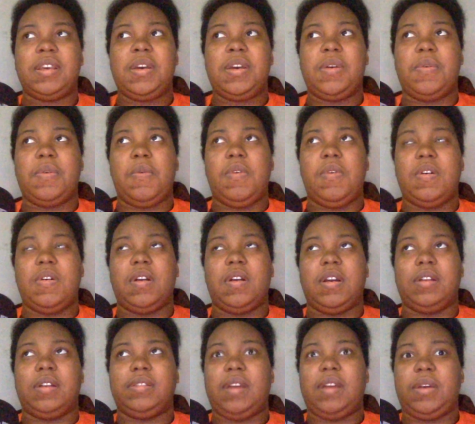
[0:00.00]

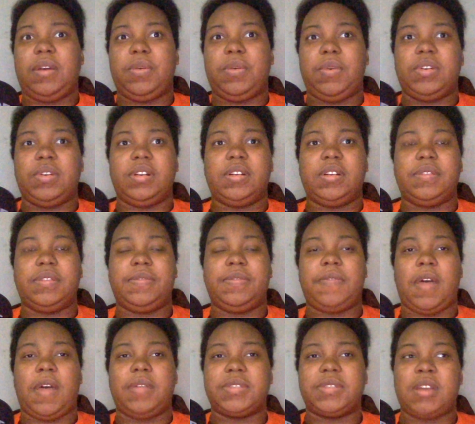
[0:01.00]
or Law and Order
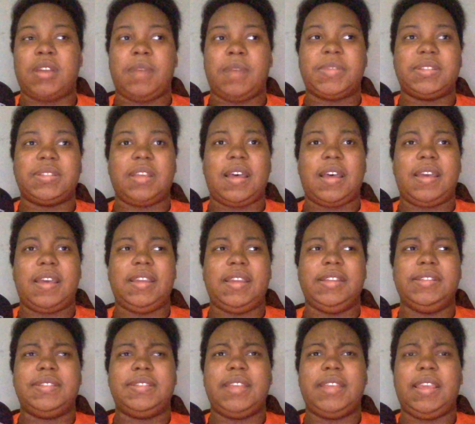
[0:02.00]
follows
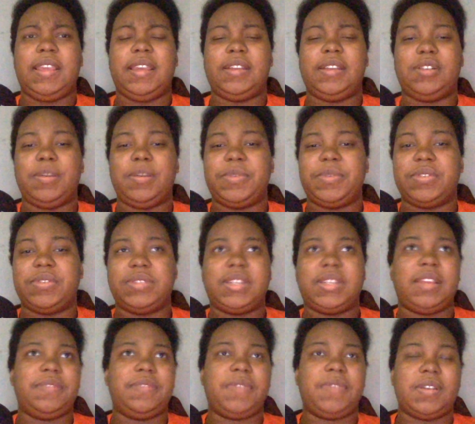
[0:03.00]
homicides and Criminal
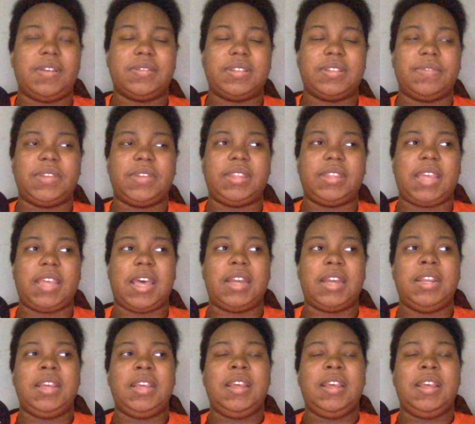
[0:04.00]
Intent follows stuff like that.